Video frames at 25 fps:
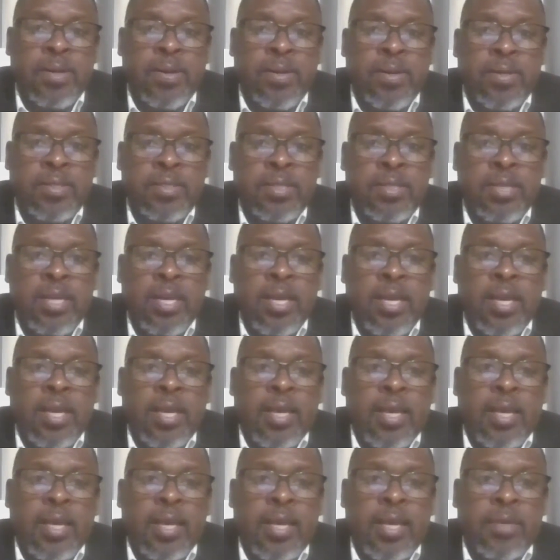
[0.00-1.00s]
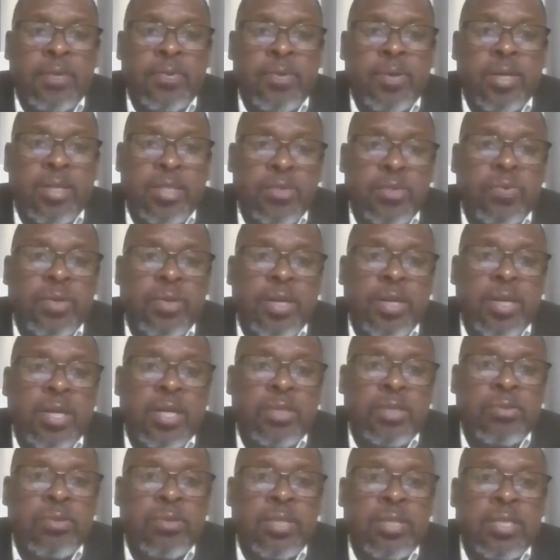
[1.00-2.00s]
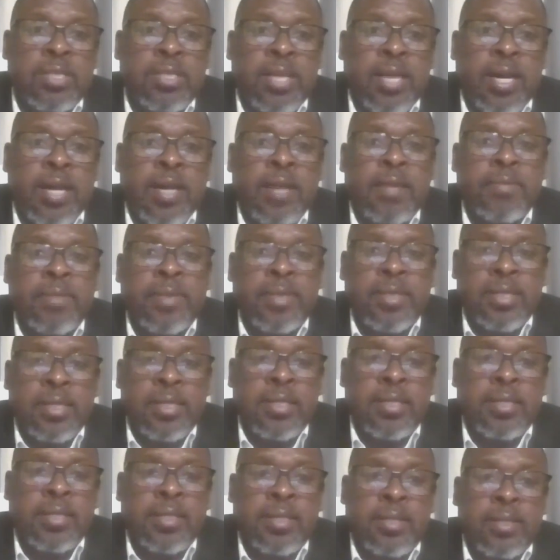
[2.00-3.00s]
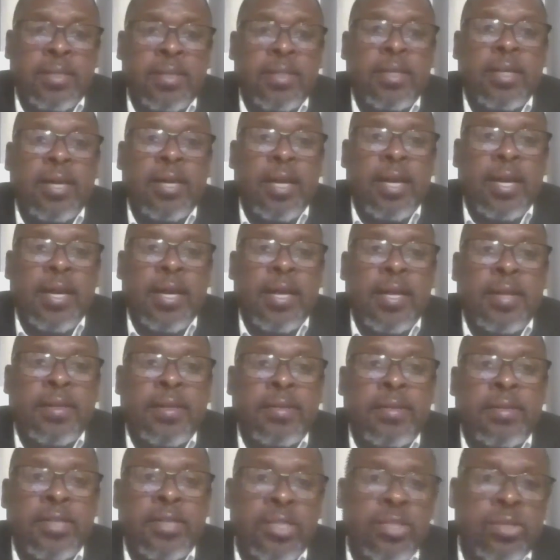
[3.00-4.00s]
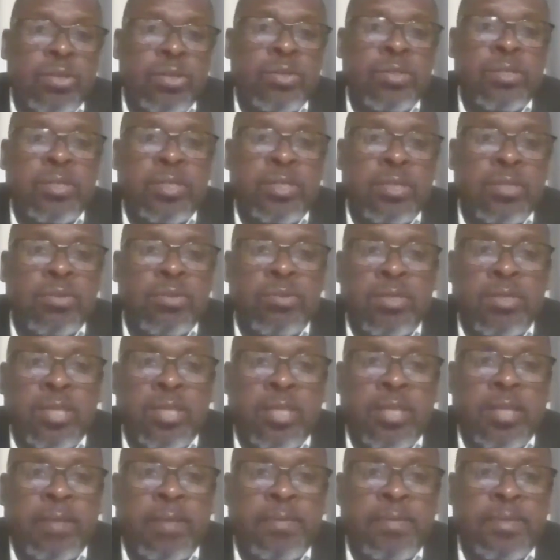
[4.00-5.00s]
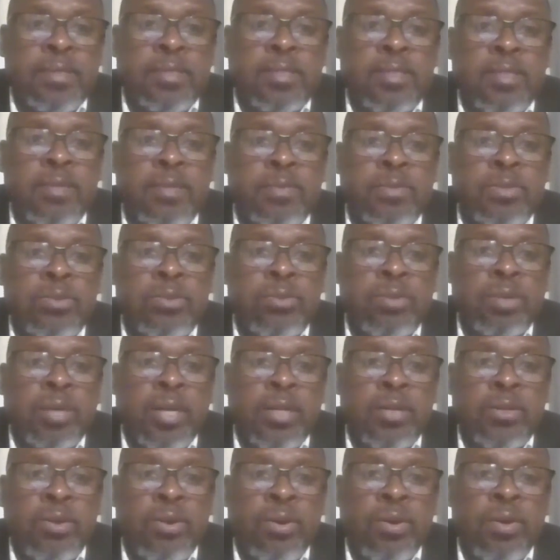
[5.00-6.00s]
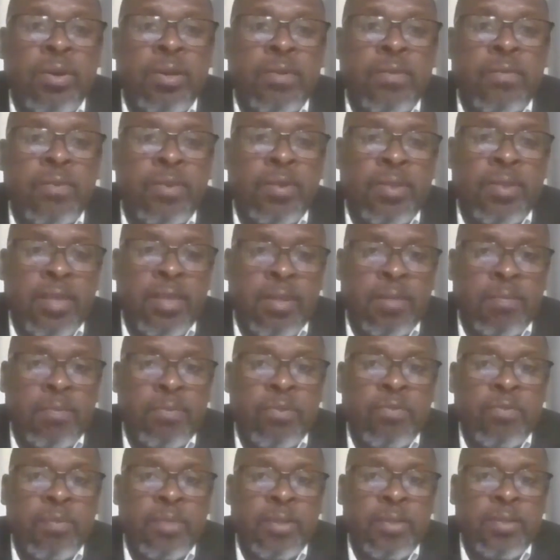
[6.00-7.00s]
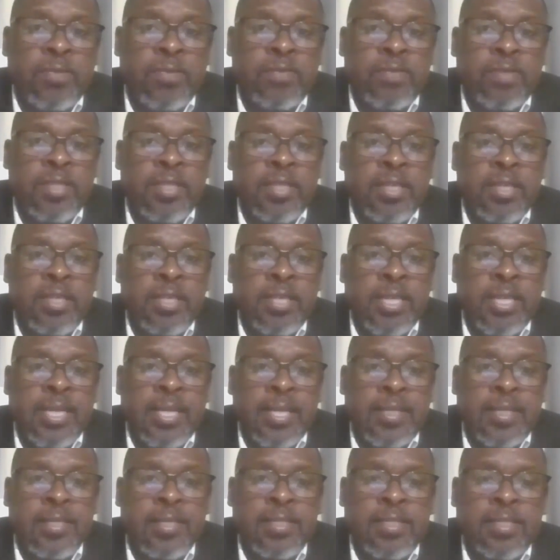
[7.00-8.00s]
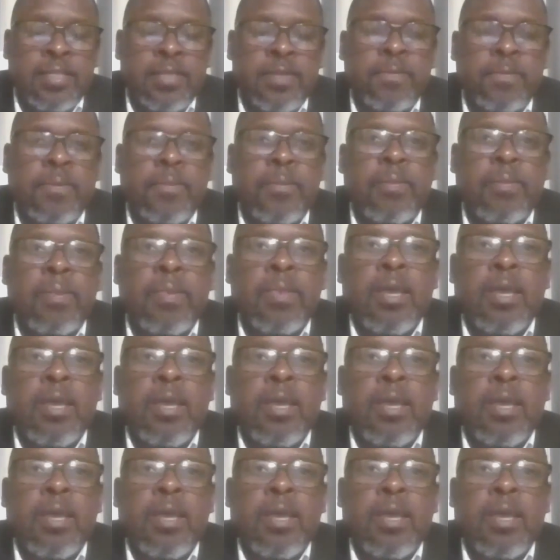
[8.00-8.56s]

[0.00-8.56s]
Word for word: is because it was quicker to design material and resources and to set up systems to get going with the improvement of reading in English